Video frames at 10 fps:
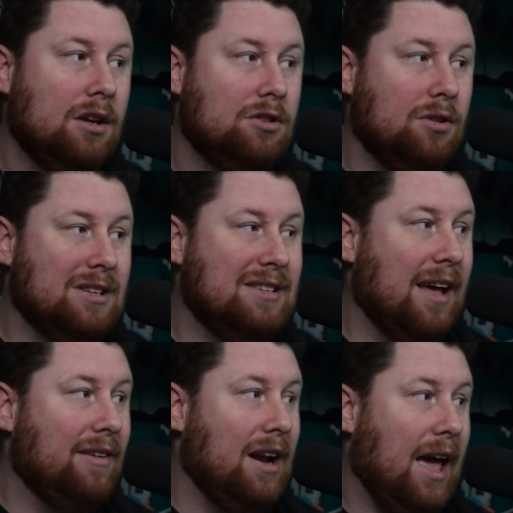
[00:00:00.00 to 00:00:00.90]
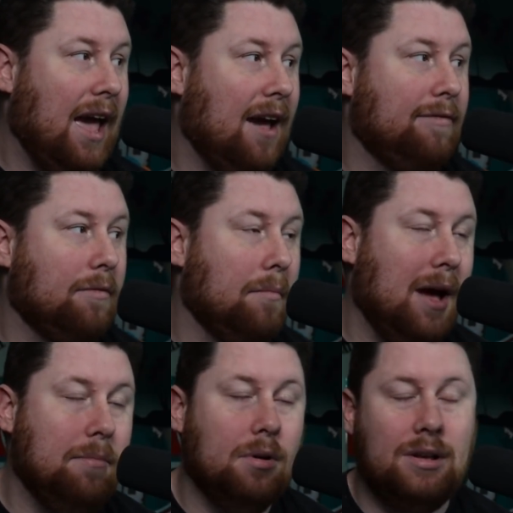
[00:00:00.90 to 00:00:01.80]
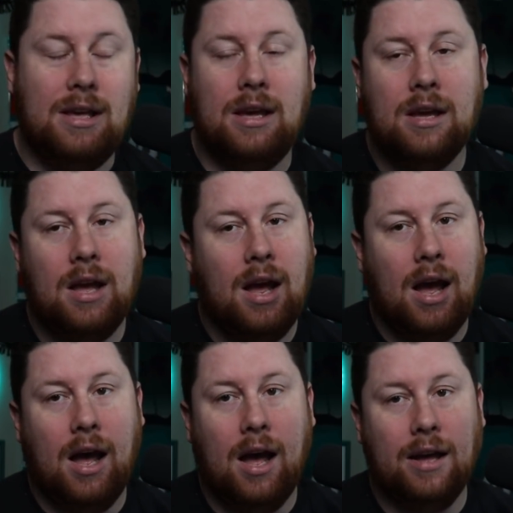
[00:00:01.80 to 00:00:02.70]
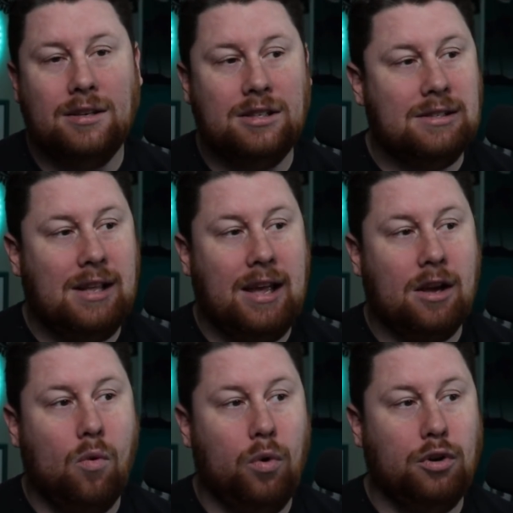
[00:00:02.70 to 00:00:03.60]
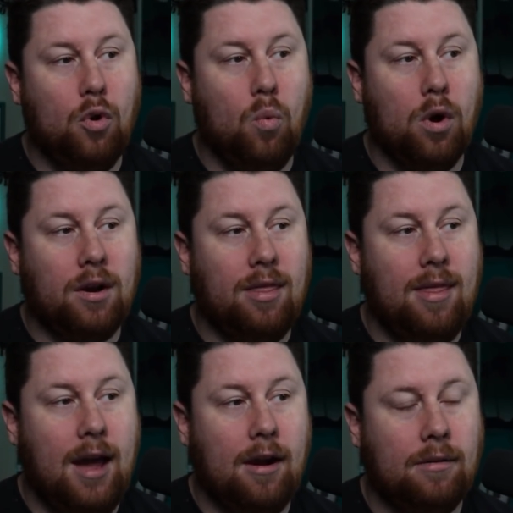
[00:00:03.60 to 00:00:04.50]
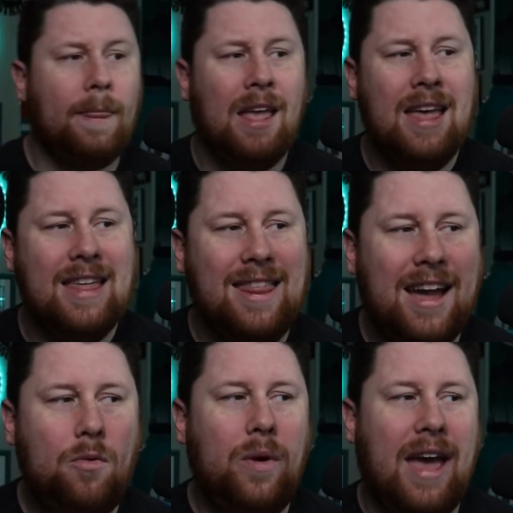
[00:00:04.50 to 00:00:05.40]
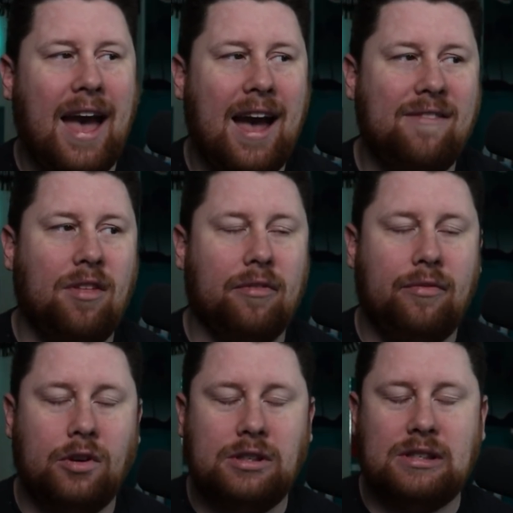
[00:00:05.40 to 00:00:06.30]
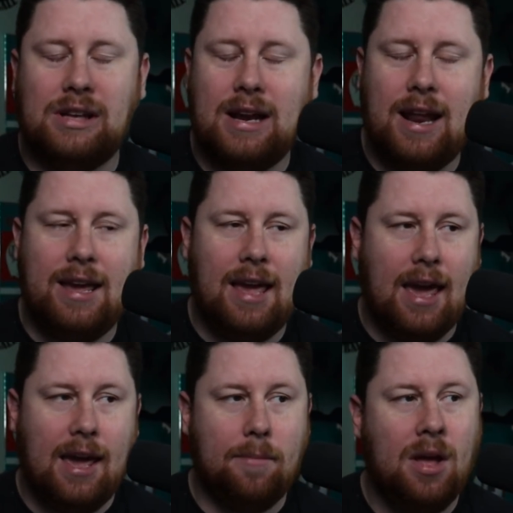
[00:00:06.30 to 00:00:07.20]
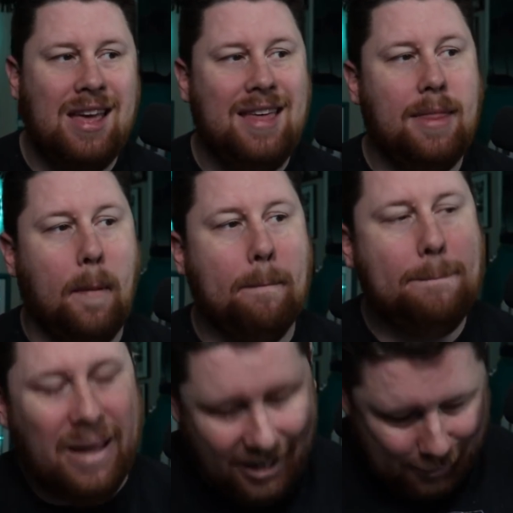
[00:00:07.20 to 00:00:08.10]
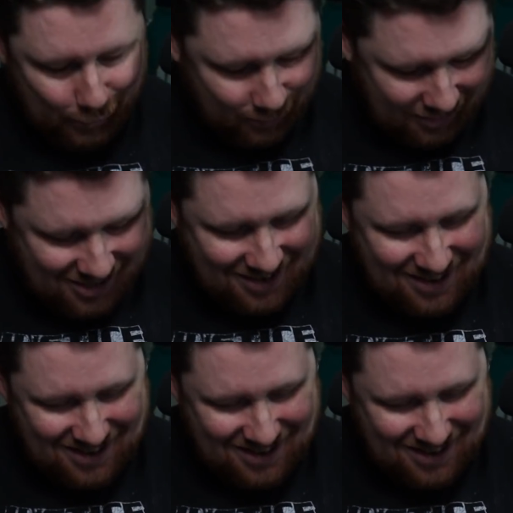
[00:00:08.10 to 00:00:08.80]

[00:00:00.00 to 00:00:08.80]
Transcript: So the seven and a half from my bookie uh, just ain't going to work there. Then we have the first Sunday game, the Bills.